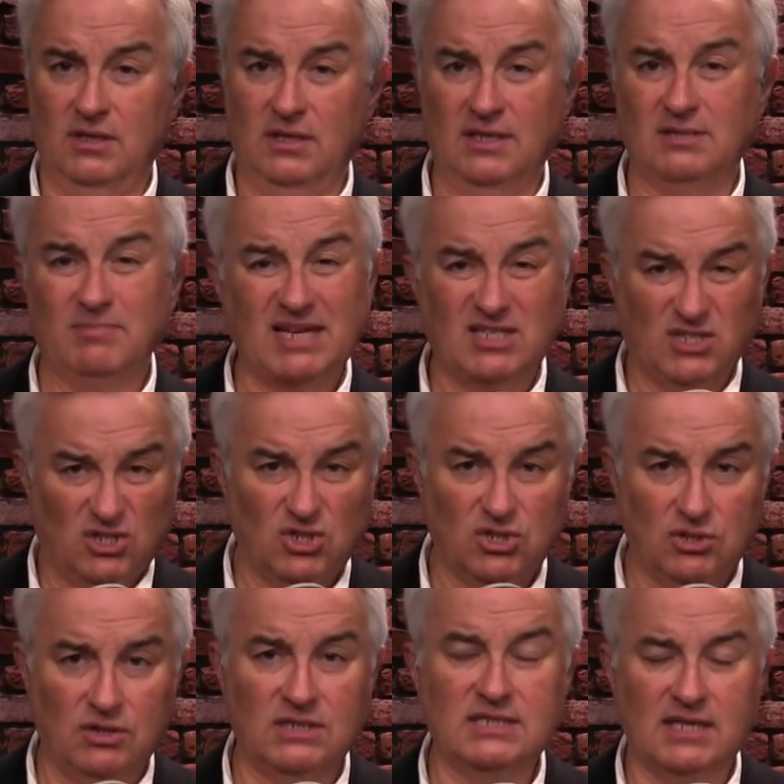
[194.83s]
It's basically
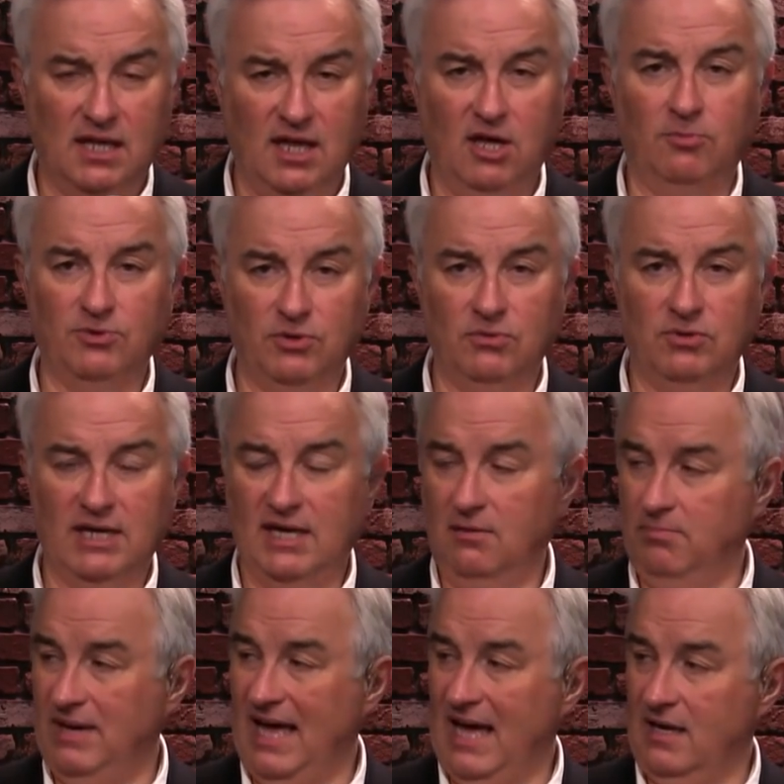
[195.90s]
insurance. They'll help you get
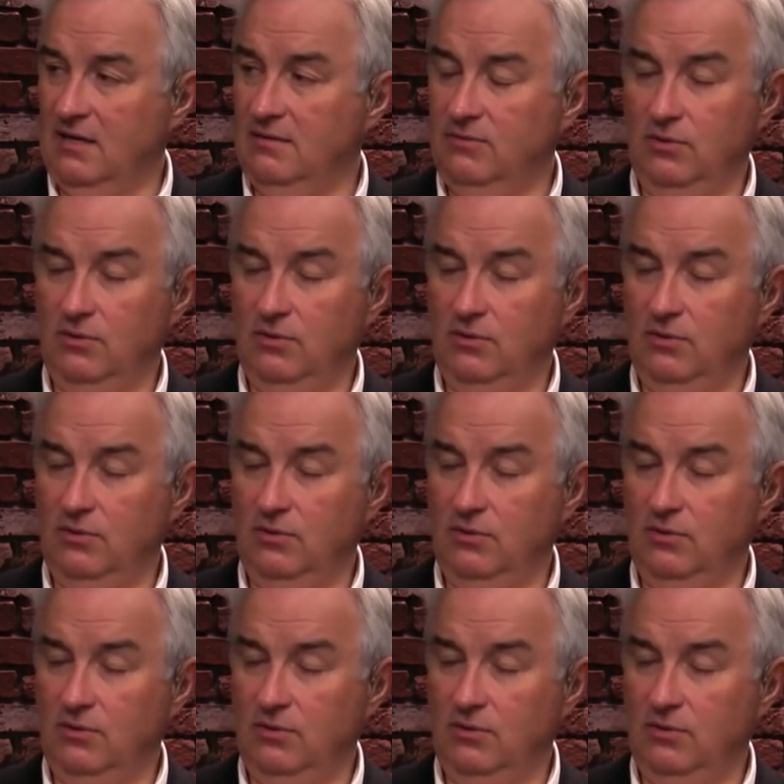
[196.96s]
it back.